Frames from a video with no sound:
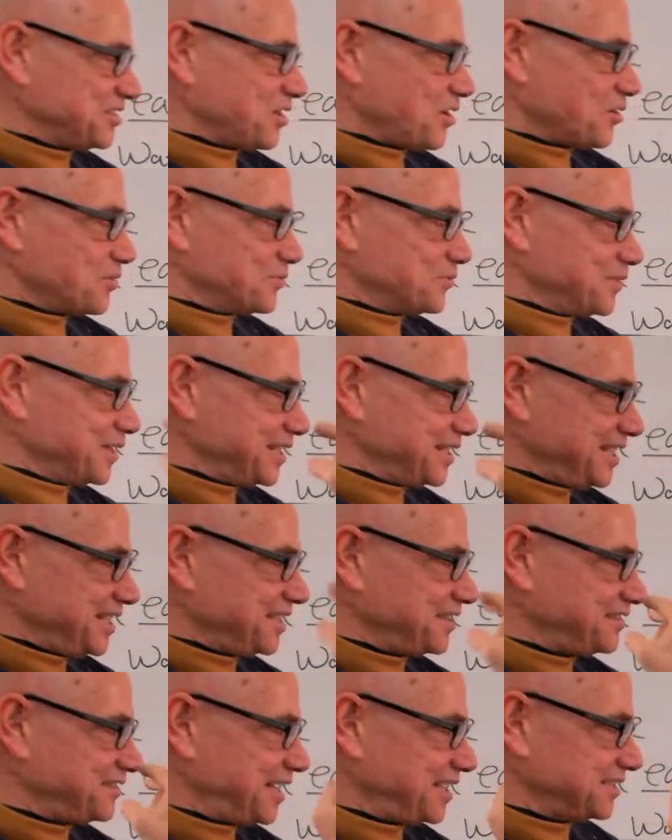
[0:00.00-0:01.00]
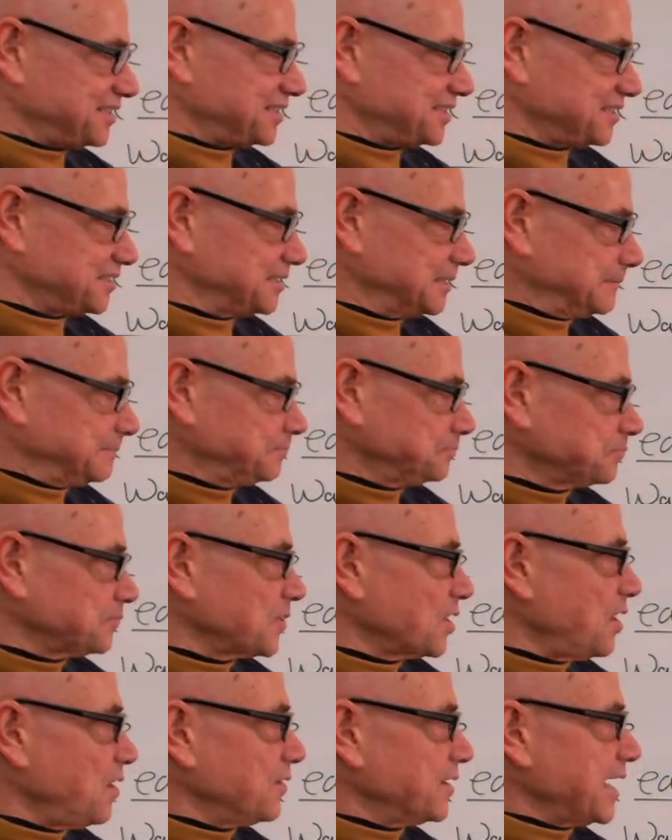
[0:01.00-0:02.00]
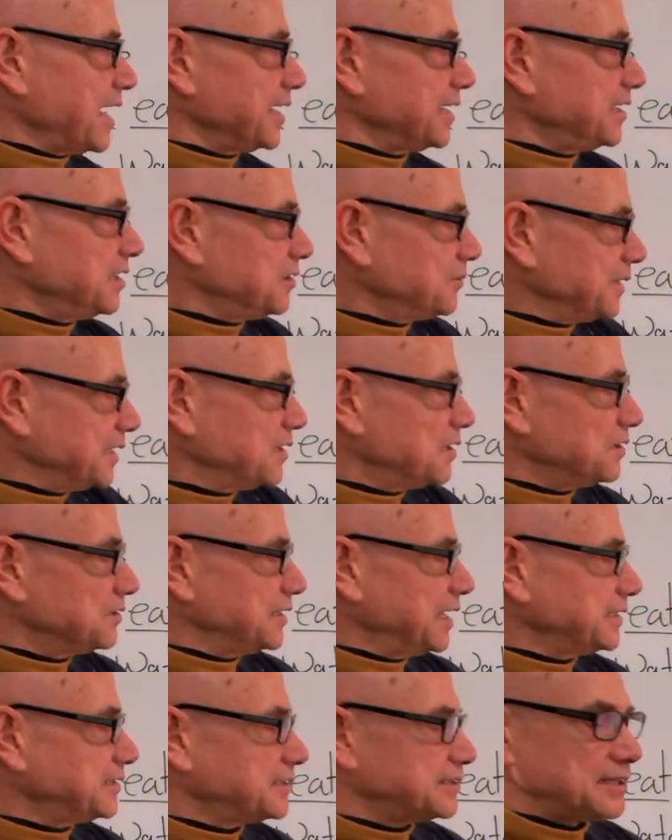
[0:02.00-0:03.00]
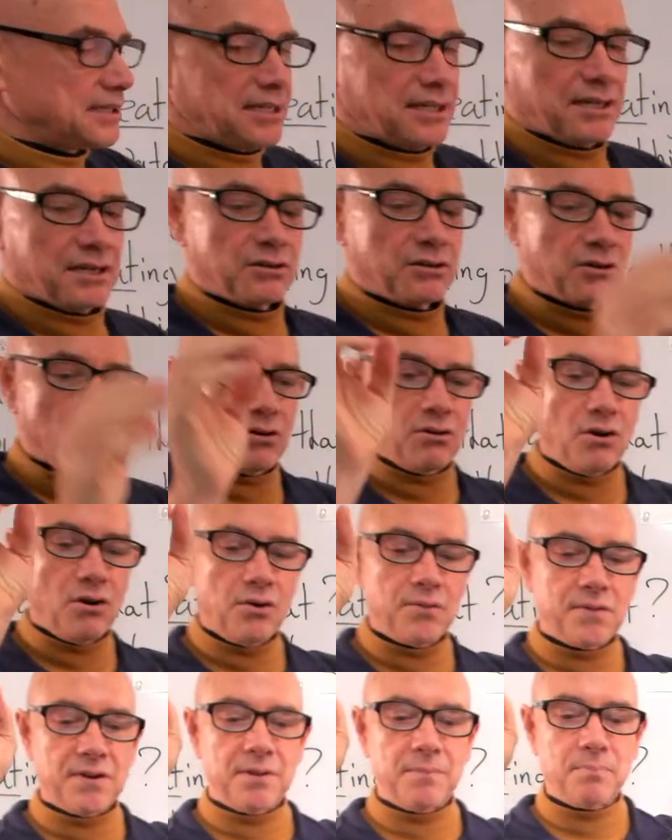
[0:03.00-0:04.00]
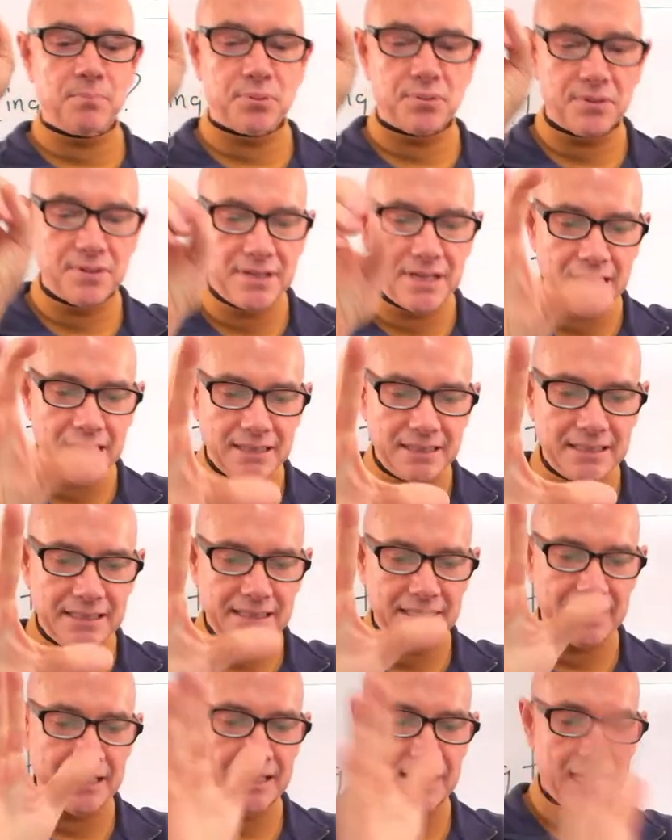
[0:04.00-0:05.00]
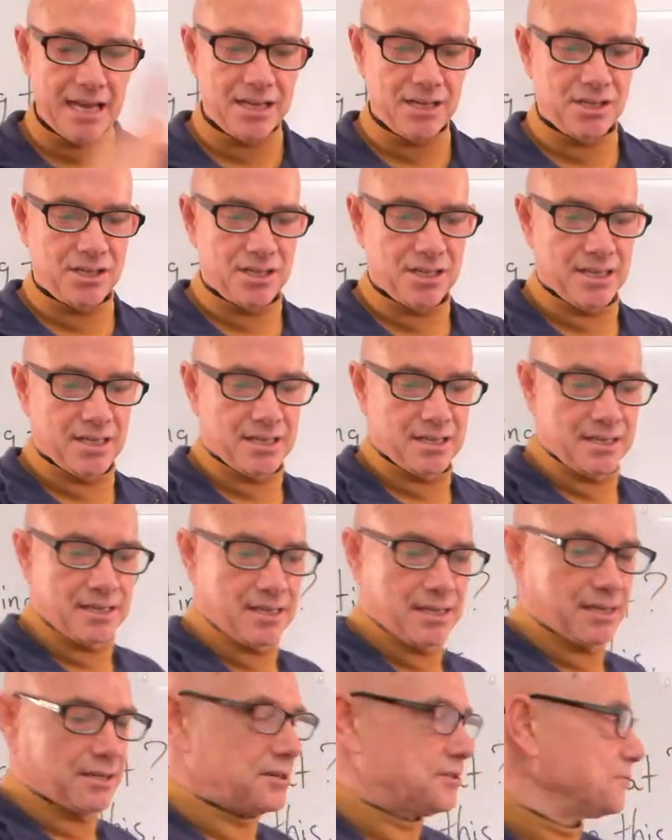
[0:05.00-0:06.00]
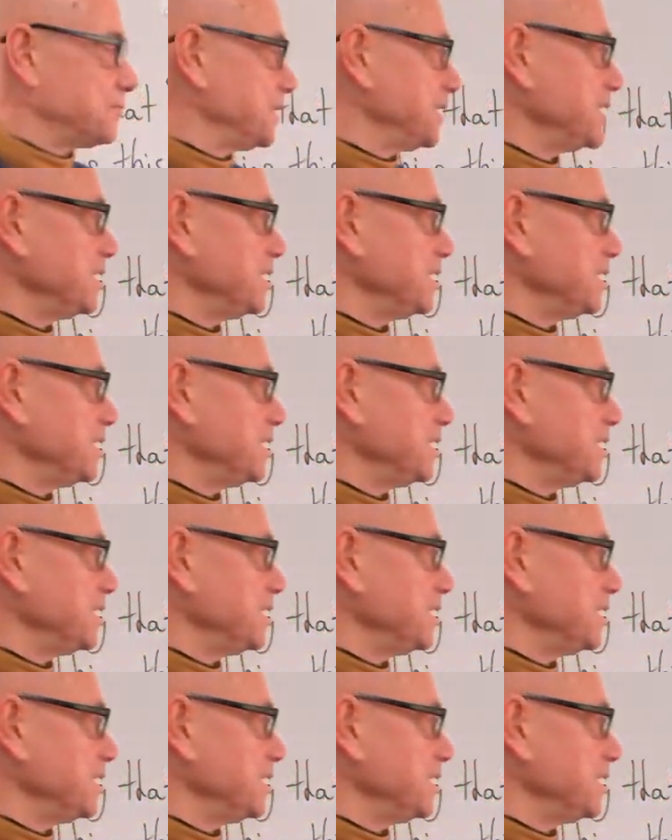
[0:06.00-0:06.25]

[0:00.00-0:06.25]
are reading glasses. Okay, here we go. Let's go over the pronunciation. Here we